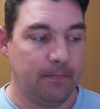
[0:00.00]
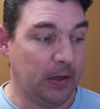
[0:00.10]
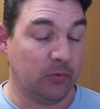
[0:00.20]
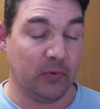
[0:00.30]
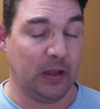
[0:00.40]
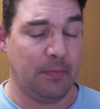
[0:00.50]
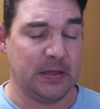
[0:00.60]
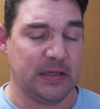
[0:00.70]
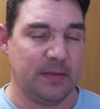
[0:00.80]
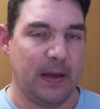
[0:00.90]
Been really
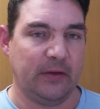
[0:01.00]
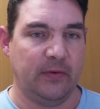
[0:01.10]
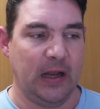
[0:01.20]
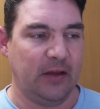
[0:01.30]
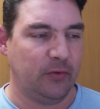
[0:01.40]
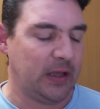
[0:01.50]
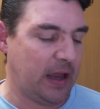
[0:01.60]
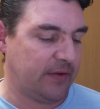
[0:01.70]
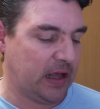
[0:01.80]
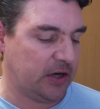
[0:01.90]
busy the past few days. Really
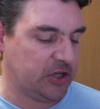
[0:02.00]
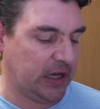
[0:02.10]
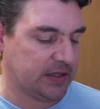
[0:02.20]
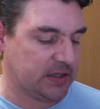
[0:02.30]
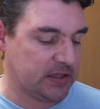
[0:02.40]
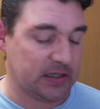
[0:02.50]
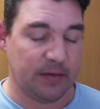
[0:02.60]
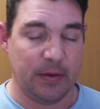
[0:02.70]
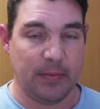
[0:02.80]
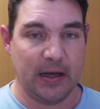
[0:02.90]
haven't had a chance. This is
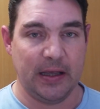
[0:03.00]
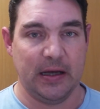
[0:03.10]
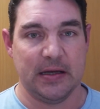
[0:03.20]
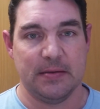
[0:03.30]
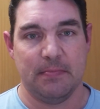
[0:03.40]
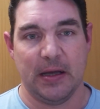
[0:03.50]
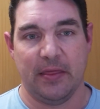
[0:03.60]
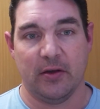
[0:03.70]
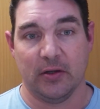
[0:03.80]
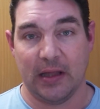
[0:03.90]
going to be my
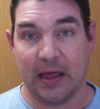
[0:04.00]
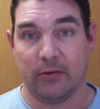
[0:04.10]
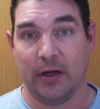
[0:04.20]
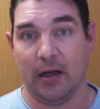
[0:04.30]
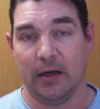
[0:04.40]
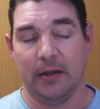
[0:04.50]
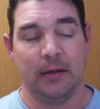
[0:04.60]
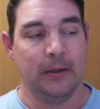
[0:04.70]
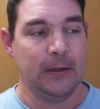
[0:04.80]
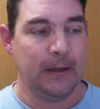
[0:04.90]
third lathering on it.
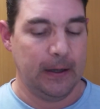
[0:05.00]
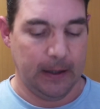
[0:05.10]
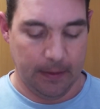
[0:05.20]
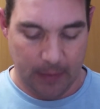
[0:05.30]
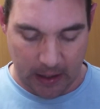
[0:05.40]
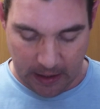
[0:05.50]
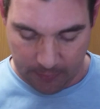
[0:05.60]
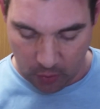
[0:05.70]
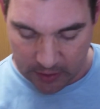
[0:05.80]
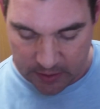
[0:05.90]
I
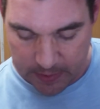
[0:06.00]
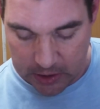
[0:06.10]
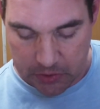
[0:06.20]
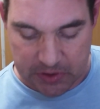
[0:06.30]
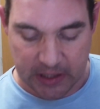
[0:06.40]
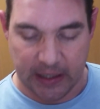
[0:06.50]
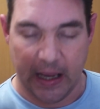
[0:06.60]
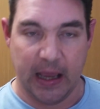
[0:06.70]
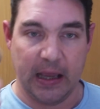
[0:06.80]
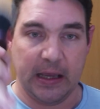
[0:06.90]
am going to be using
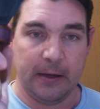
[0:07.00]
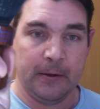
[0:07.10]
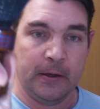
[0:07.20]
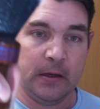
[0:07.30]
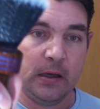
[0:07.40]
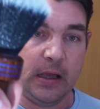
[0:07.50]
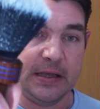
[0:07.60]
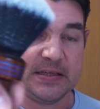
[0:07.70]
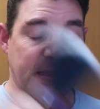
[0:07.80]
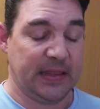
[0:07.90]
a
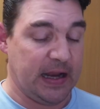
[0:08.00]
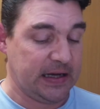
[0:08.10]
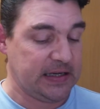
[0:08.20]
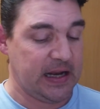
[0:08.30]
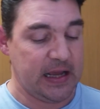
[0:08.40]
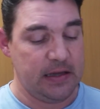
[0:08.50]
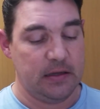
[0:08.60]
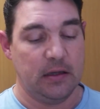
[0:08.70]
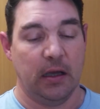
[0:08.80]
synthetic today.